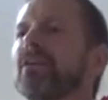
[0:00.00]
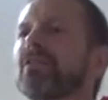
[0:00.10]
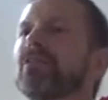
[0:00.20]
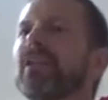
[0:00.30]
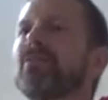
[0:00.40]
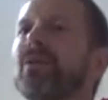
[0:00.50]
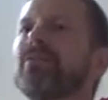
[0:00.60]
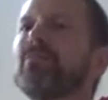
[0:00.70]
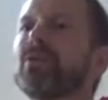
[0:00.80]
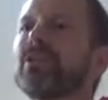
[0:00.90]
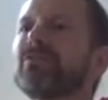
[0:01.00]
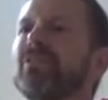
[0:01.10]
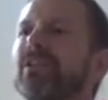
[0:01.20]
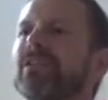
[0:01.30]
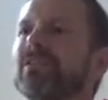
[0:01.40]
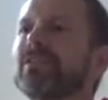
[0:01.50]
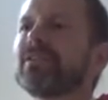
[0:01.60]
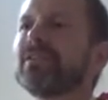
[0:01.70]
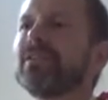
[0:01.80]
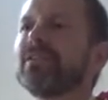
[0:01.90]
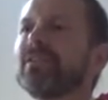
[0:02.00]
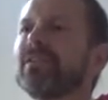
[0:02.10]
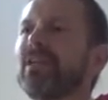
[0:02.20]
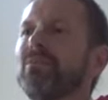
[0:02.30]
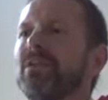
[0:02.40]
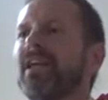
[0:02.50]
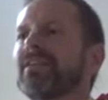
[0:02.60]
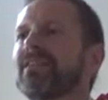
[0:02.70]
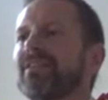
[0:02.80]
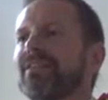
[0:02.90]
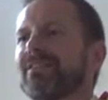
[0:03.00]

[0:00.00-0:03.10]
So then when the body is finished, then we get the